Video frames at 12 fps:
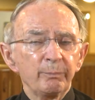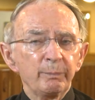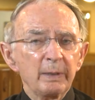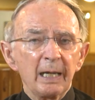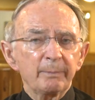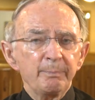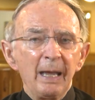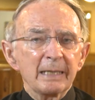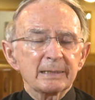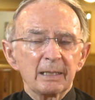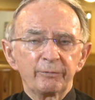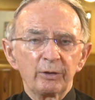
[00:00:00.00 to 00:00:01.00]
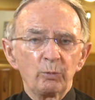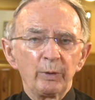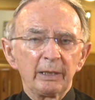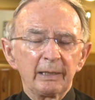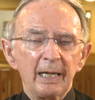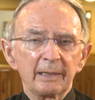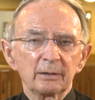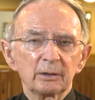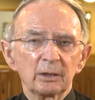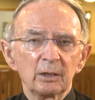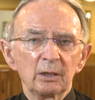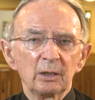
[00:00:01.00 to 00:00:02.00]
be at Mass every
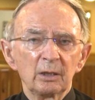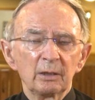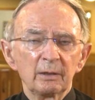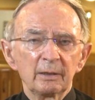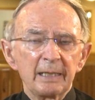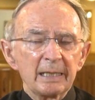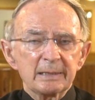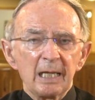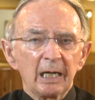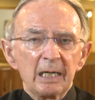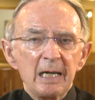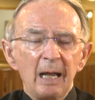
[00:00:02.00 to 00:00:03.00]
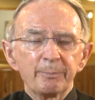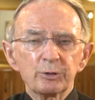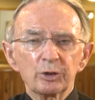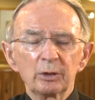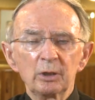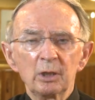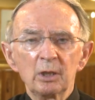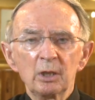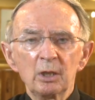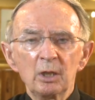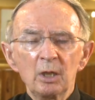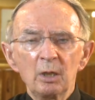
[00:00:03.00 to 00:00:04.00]
weekend. That's not an option.
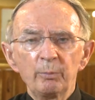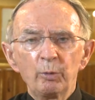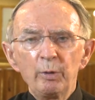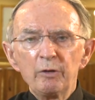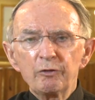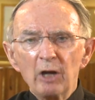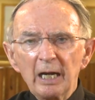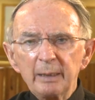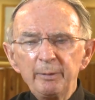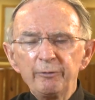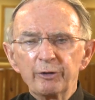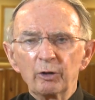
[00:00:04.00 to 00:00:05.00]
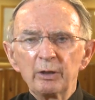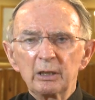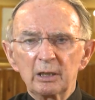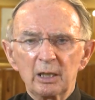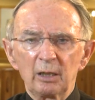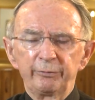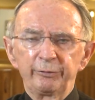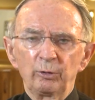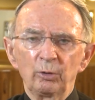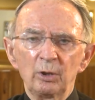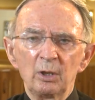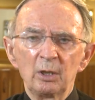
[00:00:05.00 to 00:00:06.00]
But we've got to be very
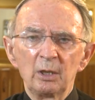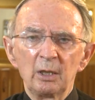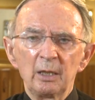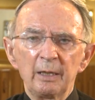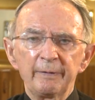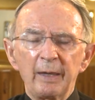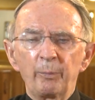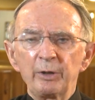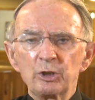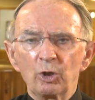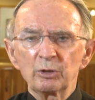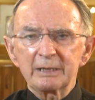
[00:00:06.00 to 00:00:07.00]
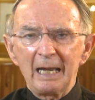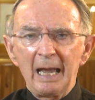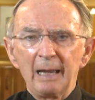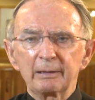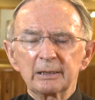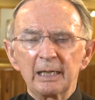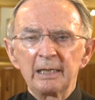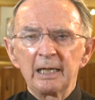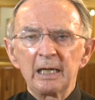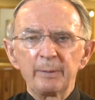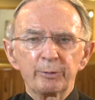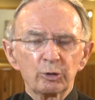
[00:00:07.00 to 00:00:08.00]
careful that we don't act in
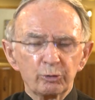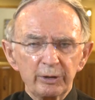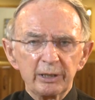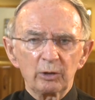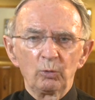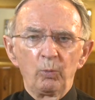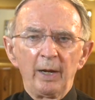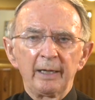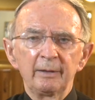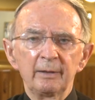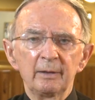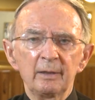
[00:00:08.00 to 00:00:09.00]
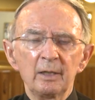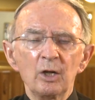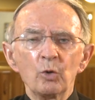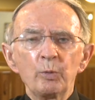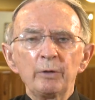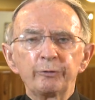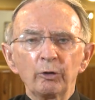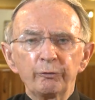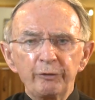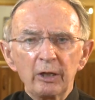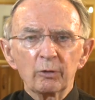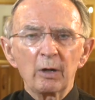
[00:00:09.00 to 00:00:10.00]
a hypocritical way. We
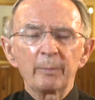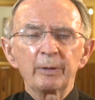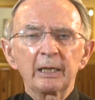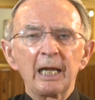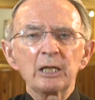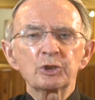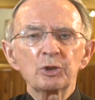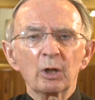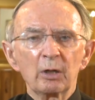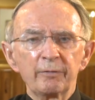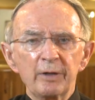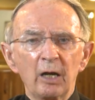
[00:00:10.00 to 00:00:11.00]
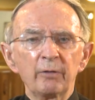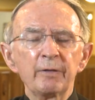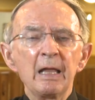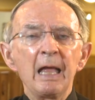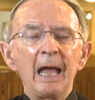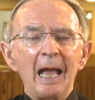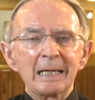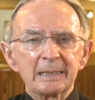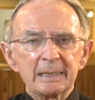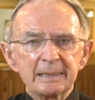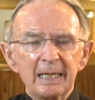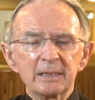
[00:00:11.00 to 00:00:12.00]
fulfill our obligation out of love as
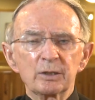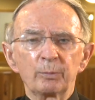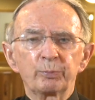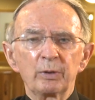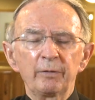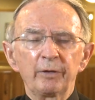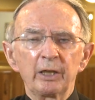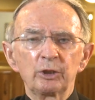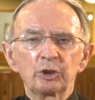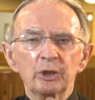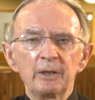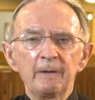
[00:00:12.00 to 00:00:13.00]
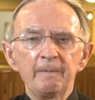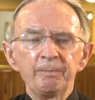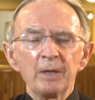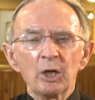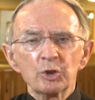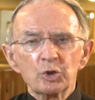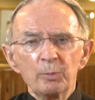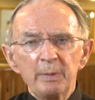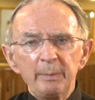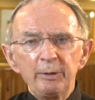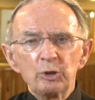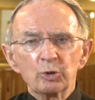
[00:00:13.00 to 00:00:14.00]
a sense of privilege. So
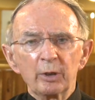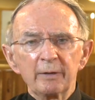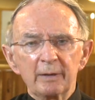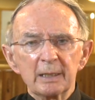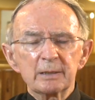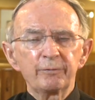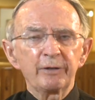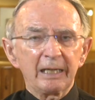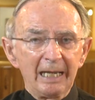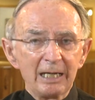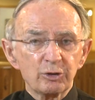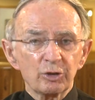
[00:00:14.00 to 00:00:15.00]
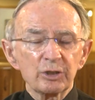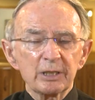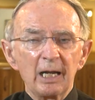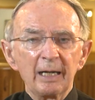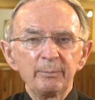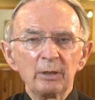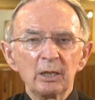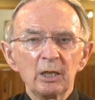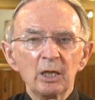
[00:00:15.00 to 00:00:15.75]
maybe during this vacation time,